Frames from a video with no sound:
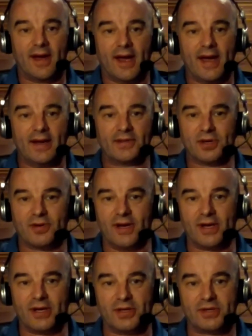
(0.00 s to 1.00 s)
anger is a great
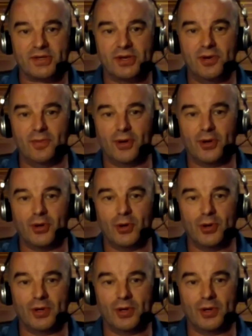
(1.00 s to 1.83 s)
consumer good.